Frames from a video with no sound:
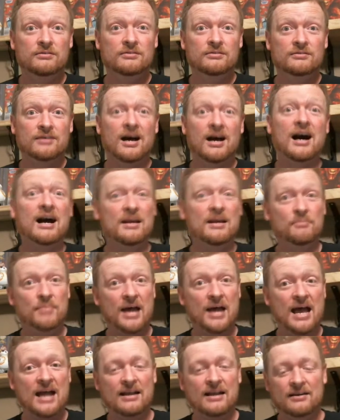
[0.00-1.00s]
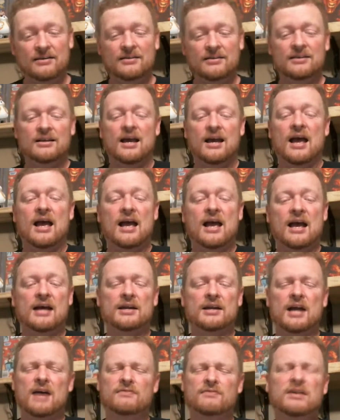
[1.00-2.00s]
I am back,
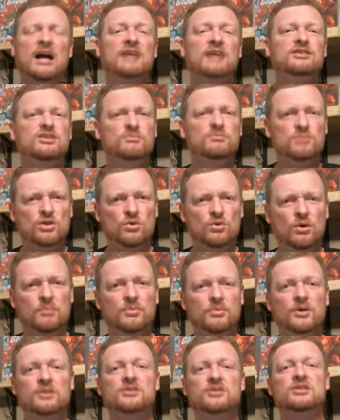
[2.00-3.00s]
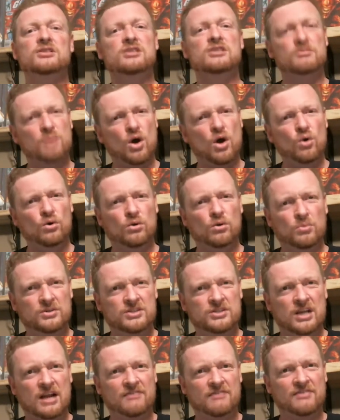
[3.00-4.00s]
and I've got some newer books and some older
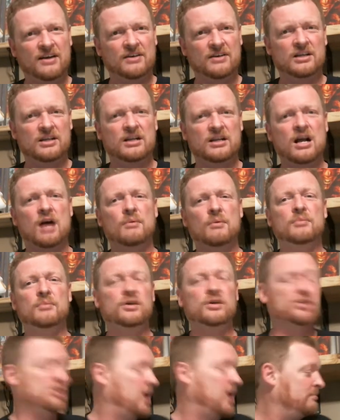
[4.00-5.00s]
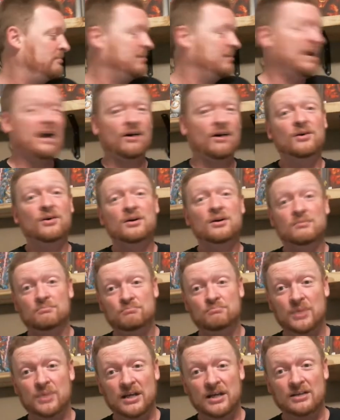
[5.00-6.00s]
ones that I found at a comic book shop. Now,
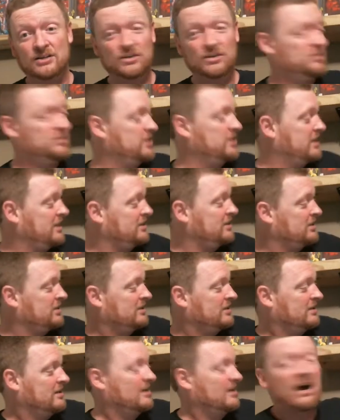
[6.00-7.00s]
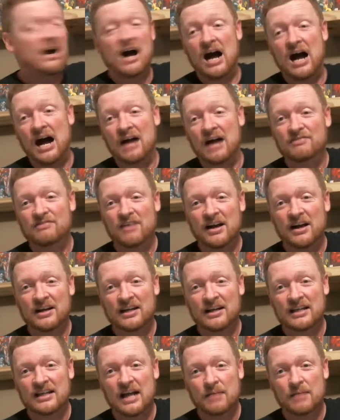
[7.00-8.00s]
big news is I
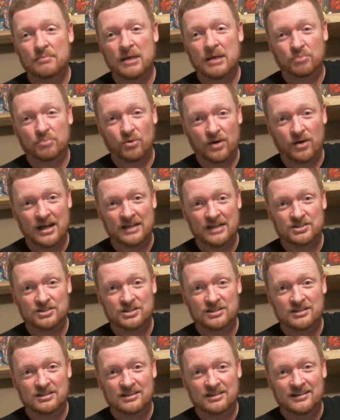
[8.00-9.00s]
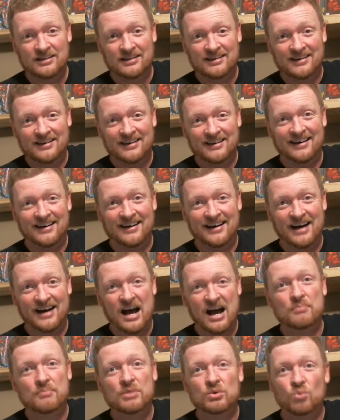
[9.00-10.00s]
finally got my press.
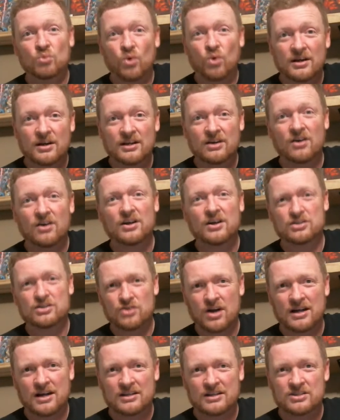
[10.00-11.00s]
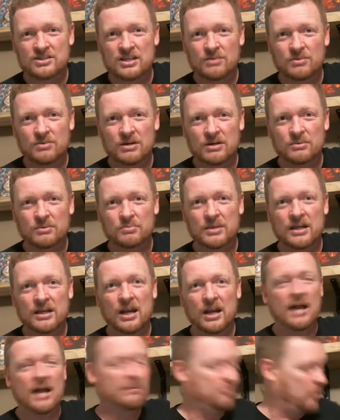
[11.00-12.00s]
I've been working on it, trying to see what it would be
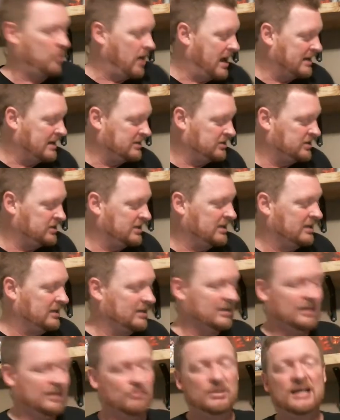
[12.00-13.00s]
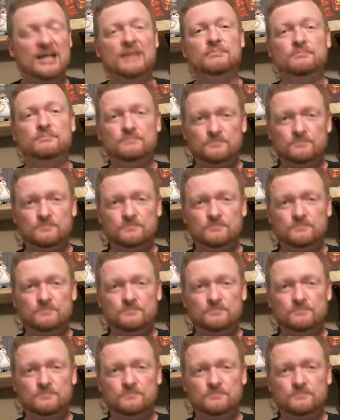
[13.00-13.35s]
like, practicing a little bit,